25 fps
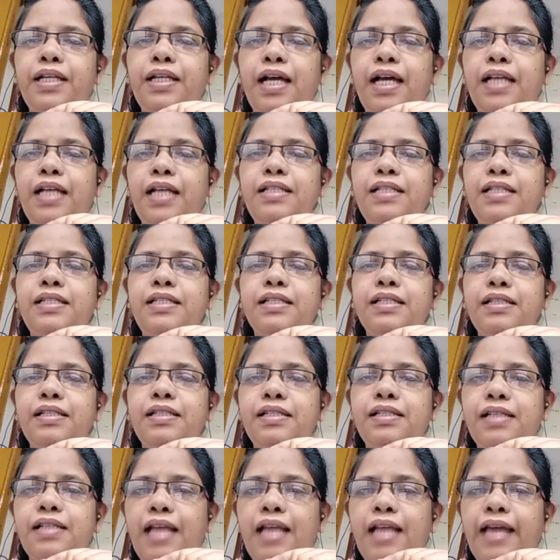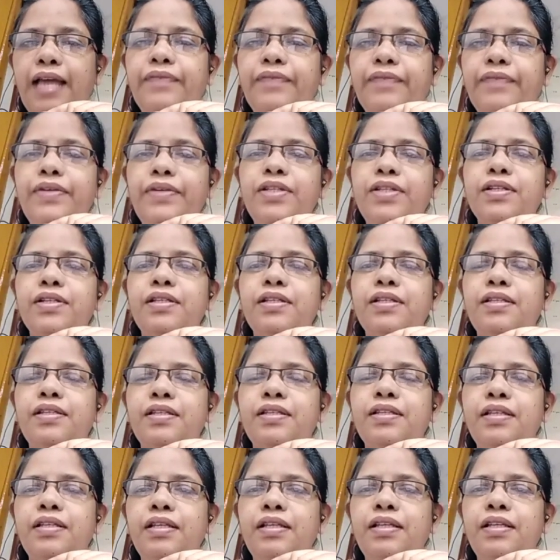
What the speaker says: cultures, languages,